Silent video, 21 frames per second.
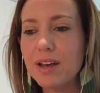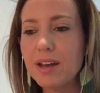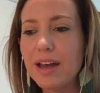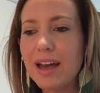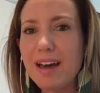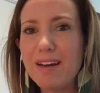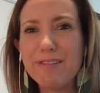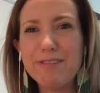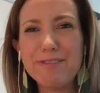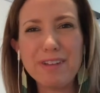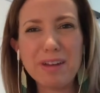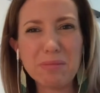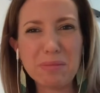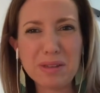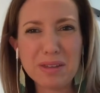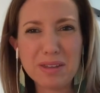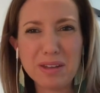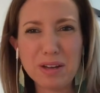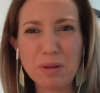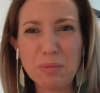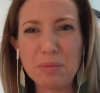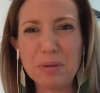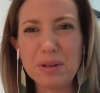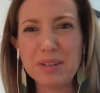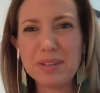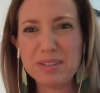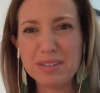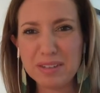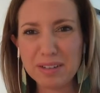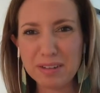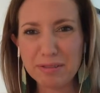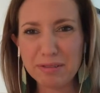how family therapy is
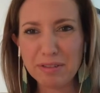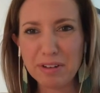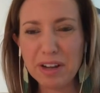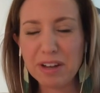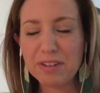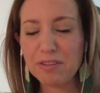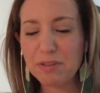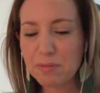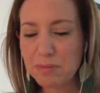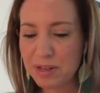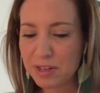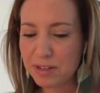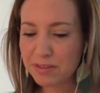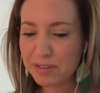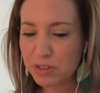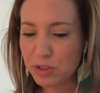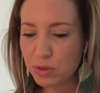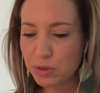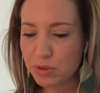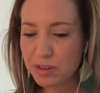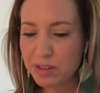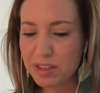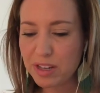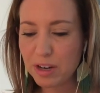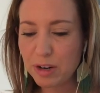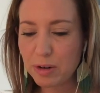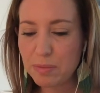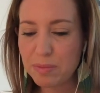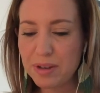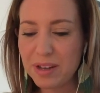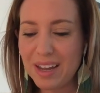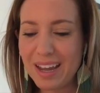different from individual
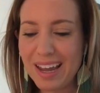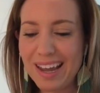therapy,